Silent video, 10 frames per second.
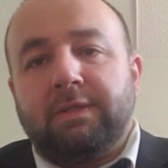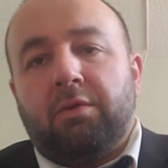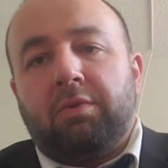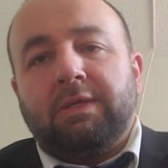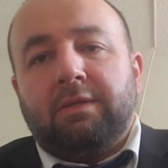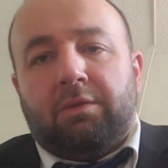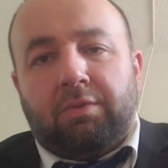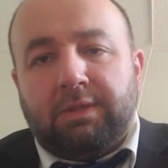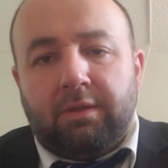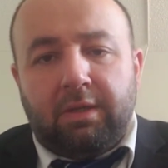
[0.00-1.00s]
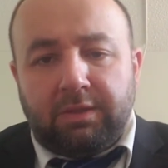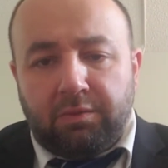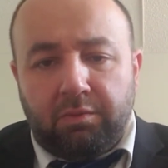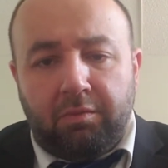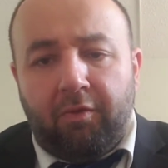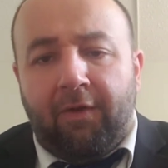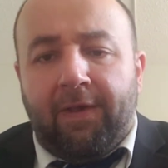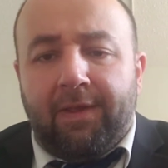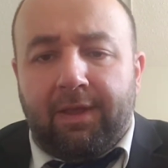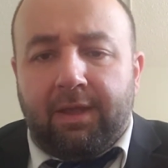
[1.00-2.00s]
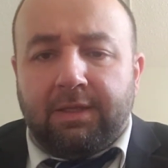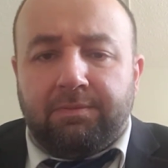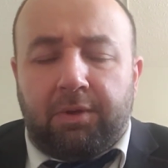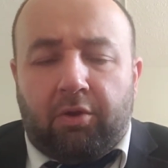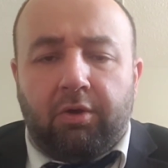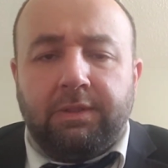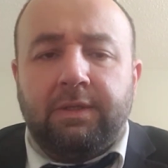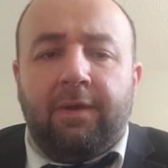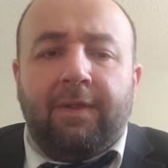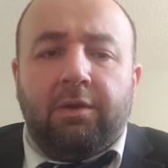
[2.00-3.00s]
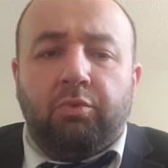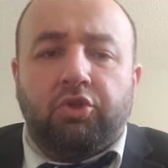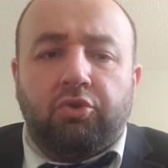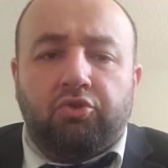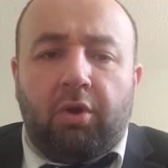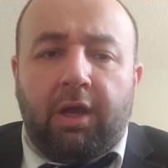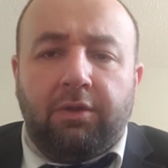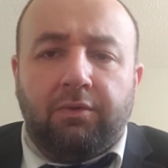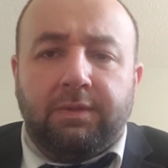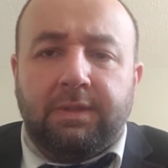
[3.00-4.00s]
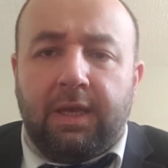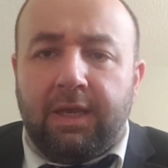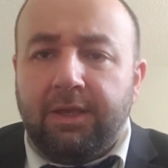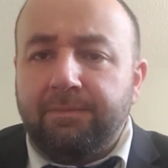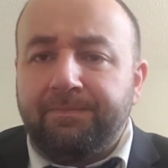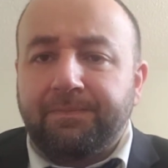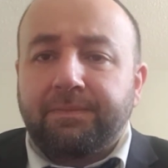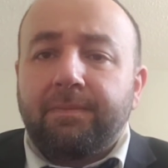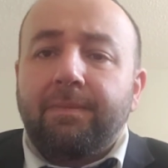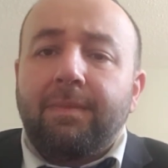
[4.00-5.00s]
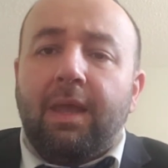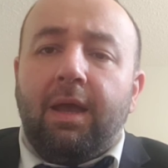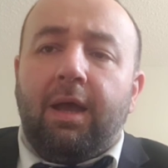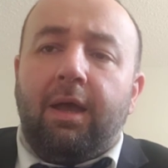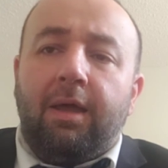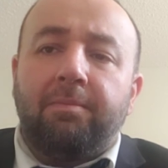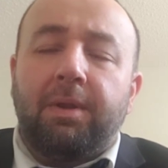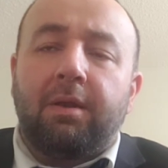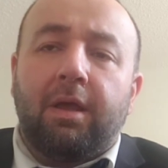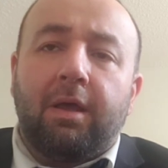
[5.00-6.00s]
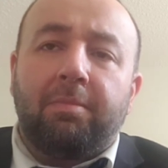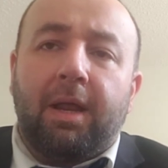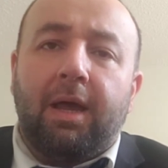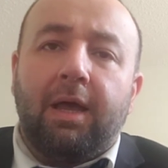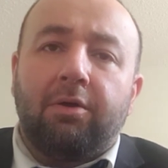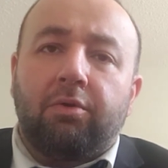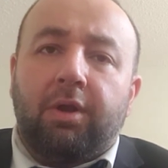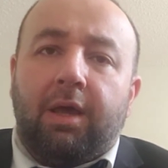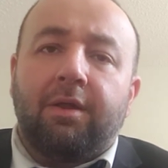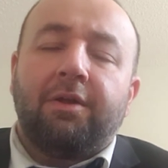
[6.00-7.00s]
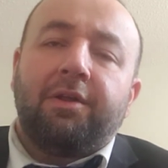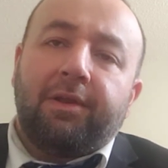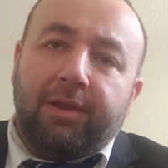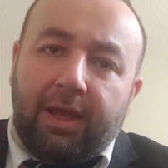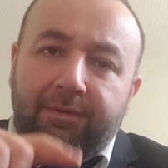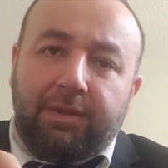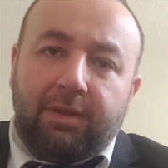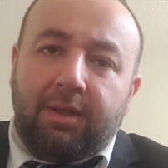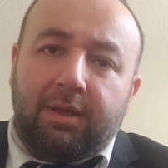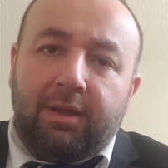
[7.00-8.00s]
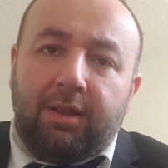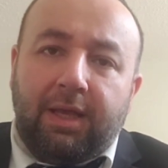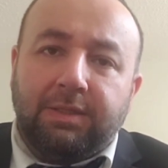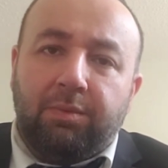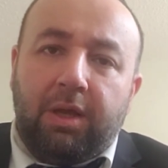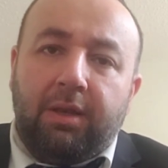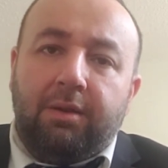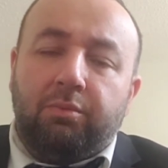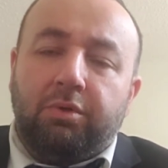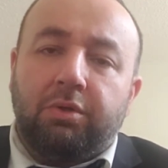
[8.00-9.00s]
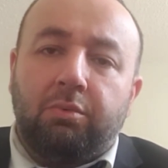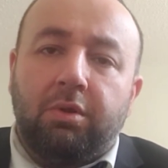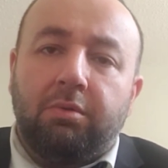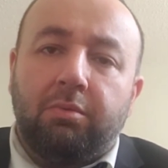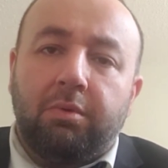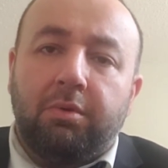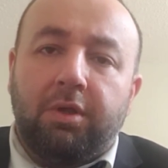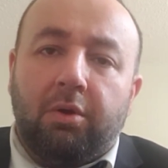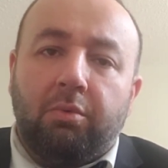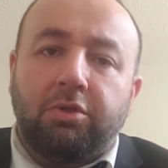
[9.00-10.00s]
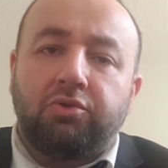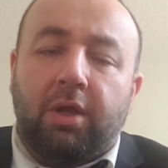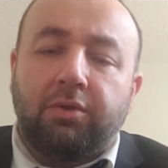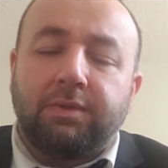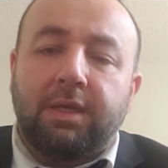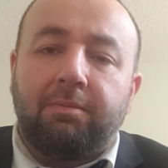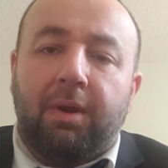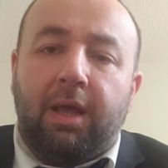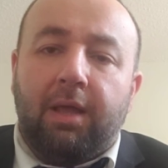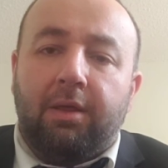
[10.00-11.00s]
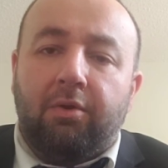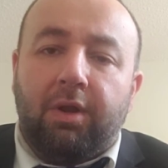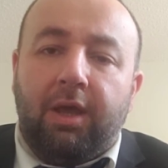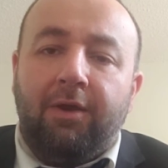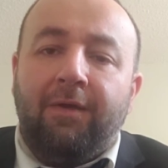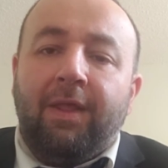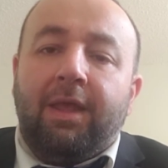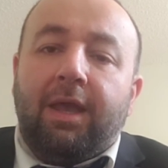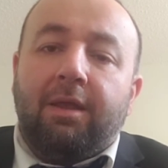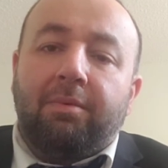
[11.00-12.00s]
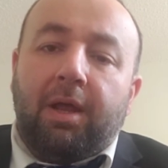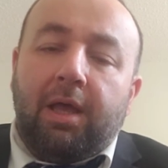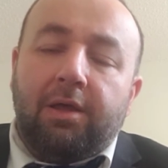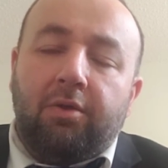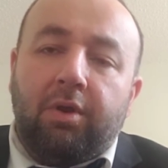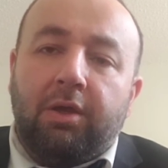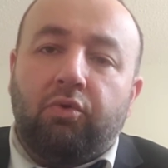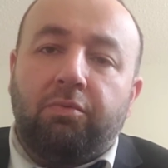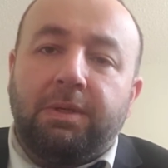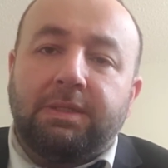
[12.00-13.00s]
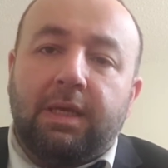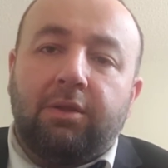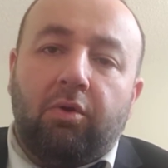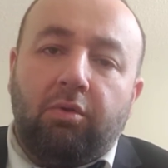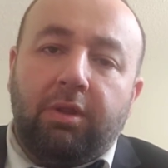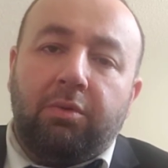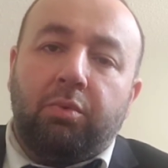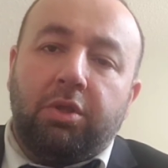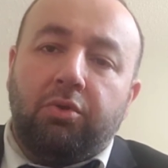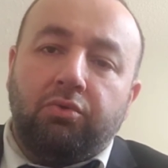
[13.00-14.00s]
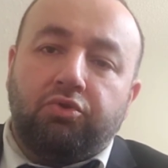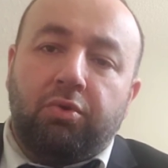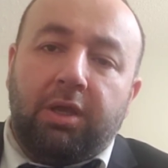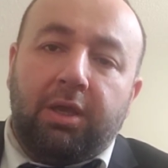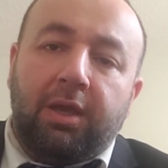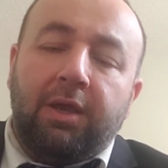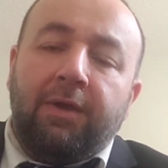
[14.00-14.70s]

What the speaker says: the reason? The reason is because we should try to say bracha achrona. After the last one, we'll try to say bracha achrona, and bracha achrona could be said only when you drink